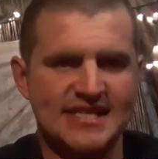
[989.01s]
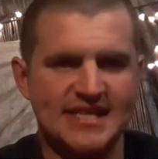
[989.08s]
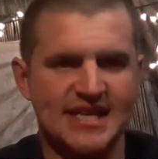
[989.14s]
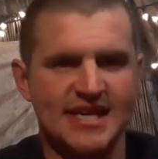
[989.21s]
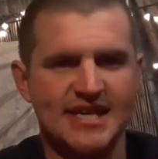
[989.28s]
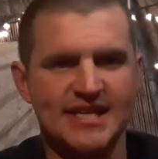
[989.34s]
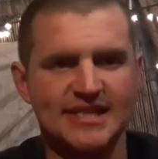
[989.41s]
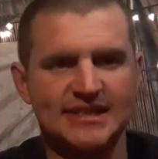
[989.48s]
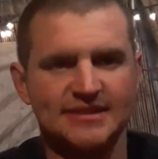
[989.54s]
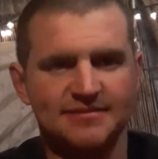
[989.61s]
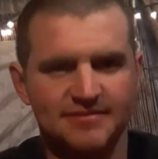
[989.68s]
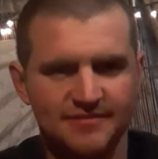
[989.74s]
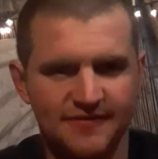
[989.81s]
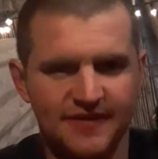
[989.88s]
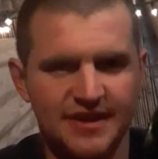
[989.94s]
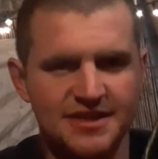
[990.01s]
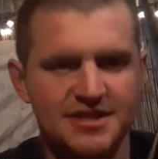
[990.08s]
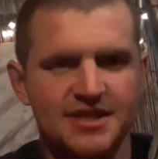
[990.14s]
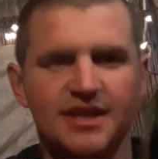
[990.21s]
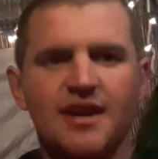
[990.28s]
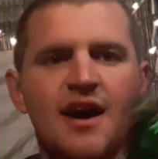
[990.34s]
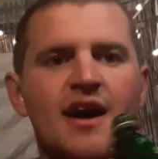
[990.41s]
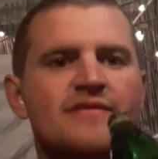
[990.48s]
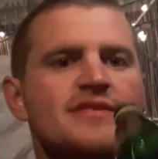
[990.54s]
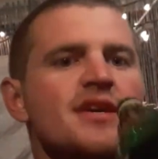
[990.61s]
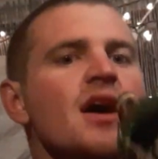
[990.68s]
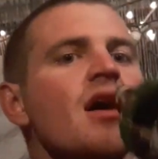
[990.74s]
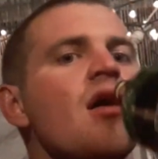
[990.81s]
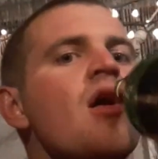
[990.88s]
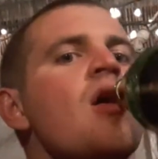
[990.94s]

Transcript: night and finishing it off, so